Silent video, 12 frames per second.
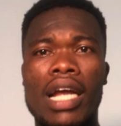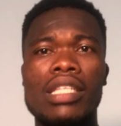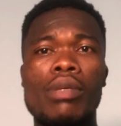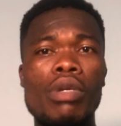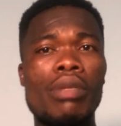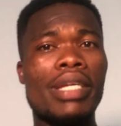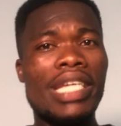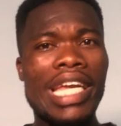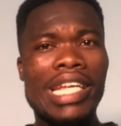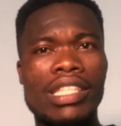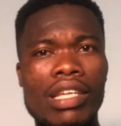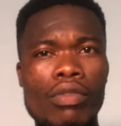and someone me
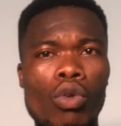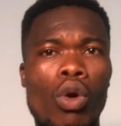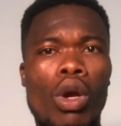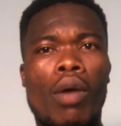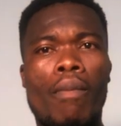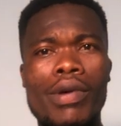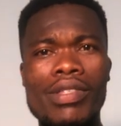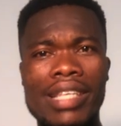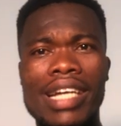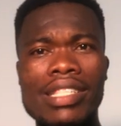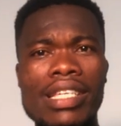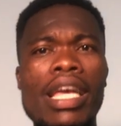interview. Most
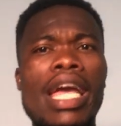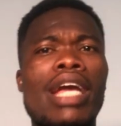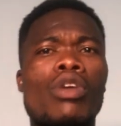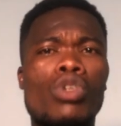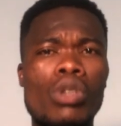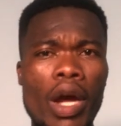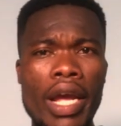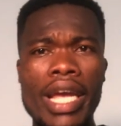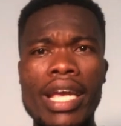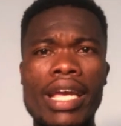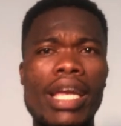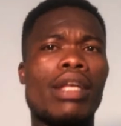start a
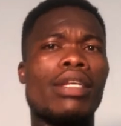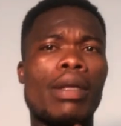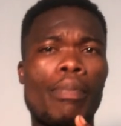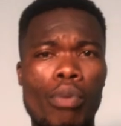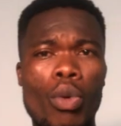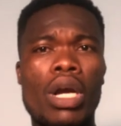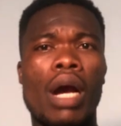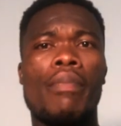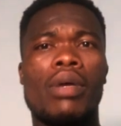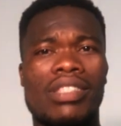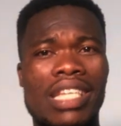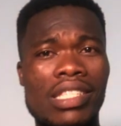drag the program,
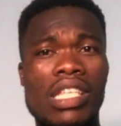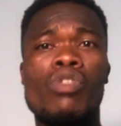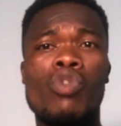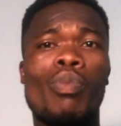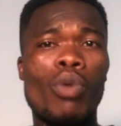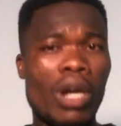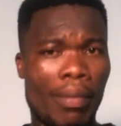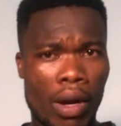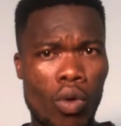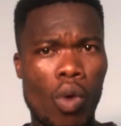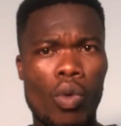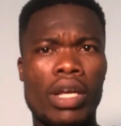successful program
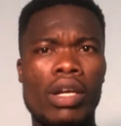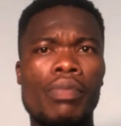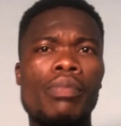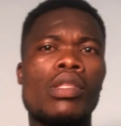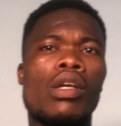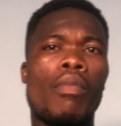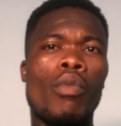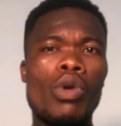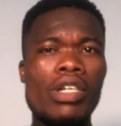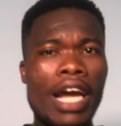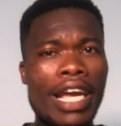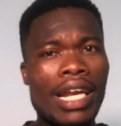akwakoyen. More
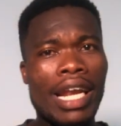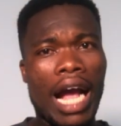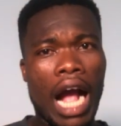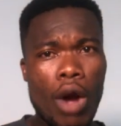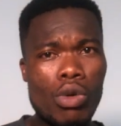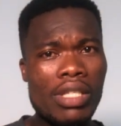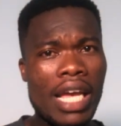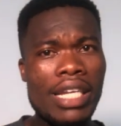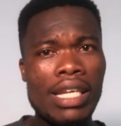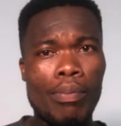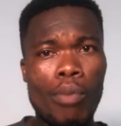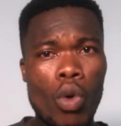dragging outside
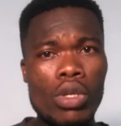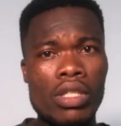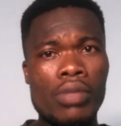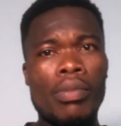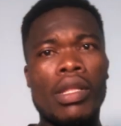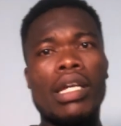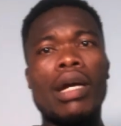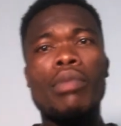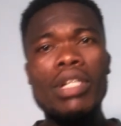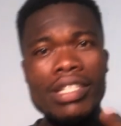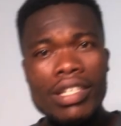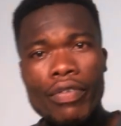the box.
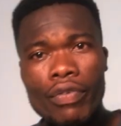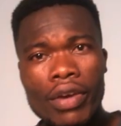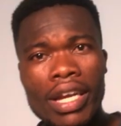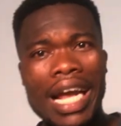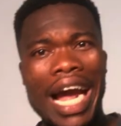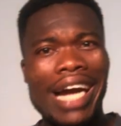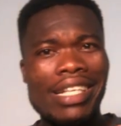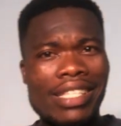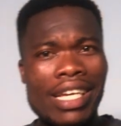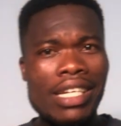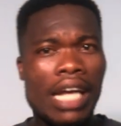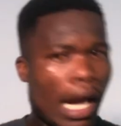Namely different
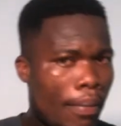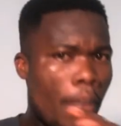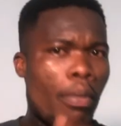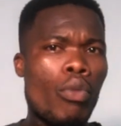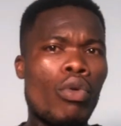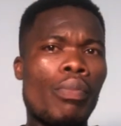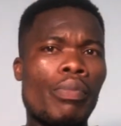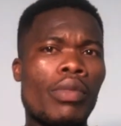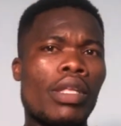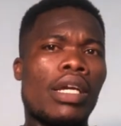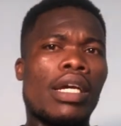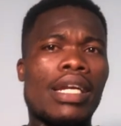agenda abebe group.
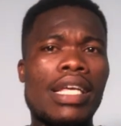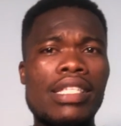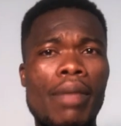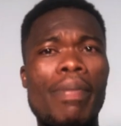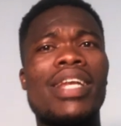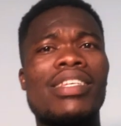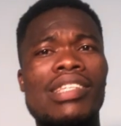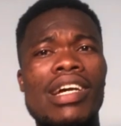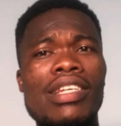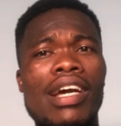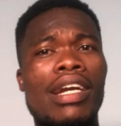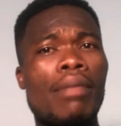Na se ban is
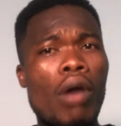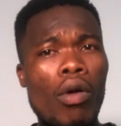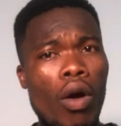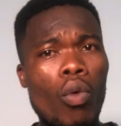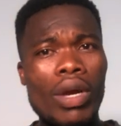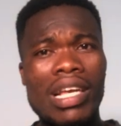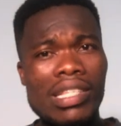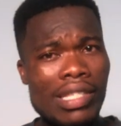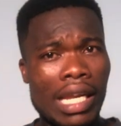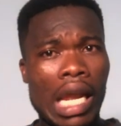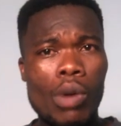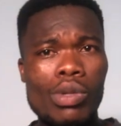there na makwakoye
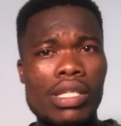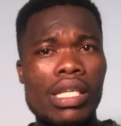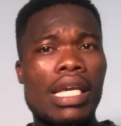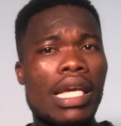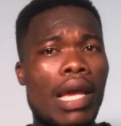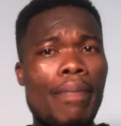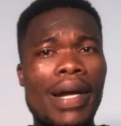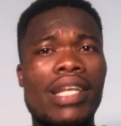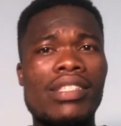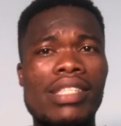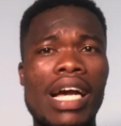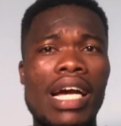sell out. A ban
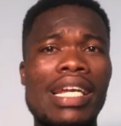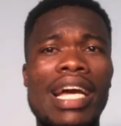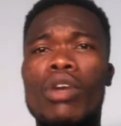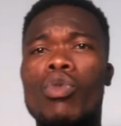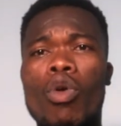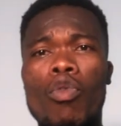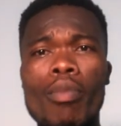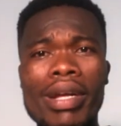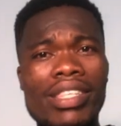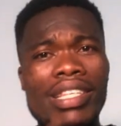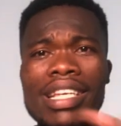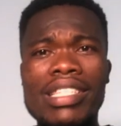is na
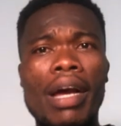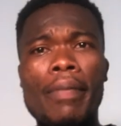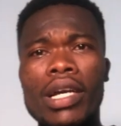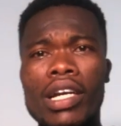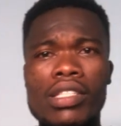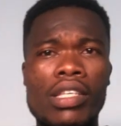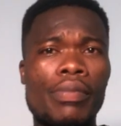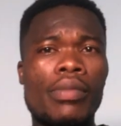nkofobet nature because